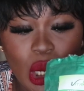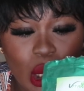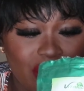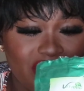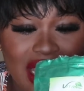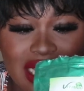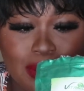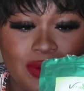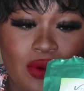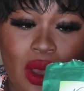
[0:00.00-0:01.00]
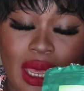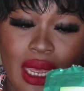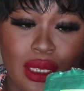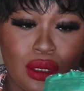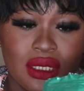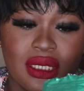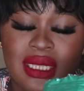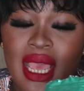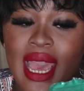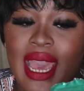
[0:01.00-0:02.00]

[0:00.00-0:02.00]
all of that before I can use it.